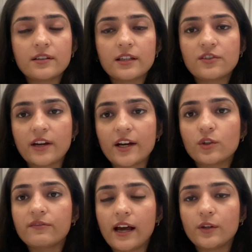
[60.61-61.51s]
is trying to
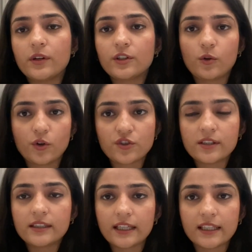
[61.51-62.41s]
evaluate your
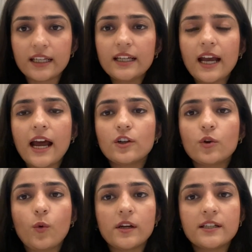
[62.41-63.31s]
logical thinking and your
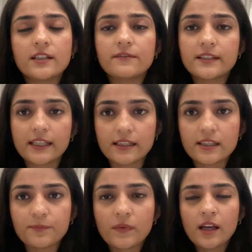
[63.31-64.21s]
qualitative skills.